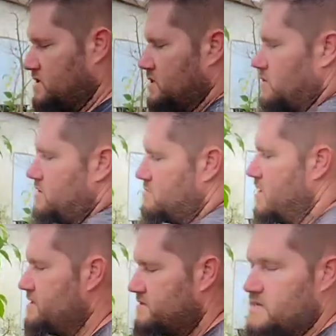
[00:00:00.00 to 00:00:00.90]
So one of the
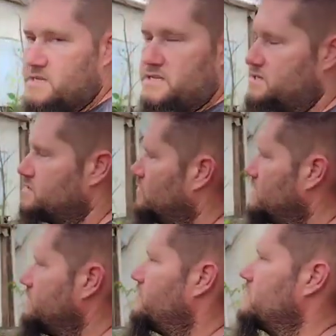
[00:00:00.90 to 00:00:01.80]
main things that you're
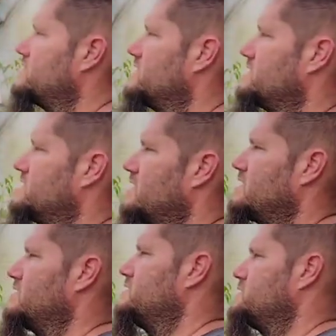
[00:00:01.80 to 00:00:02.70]
looking for is the
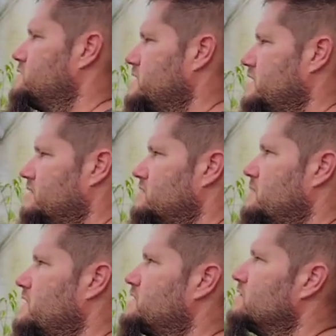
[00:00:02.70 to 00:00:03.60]
aesthetic of the tree, to
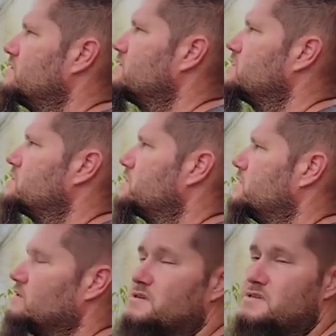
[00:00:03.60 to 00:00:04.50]
make sure that the tree
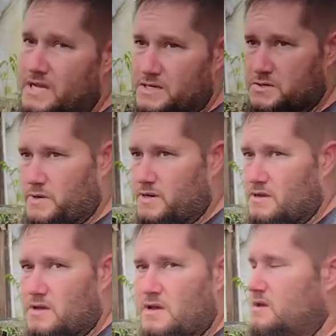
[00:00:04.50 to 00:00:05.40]
looks like a tree.
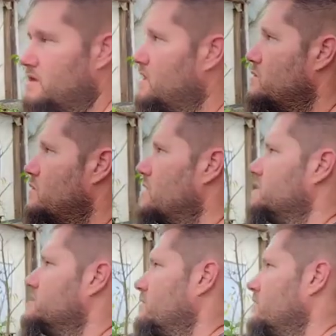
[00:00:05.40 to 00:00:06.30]
You don't want
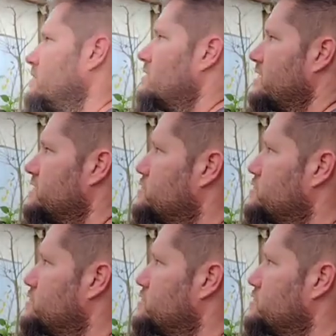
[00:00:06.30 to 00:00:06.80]
it to look like a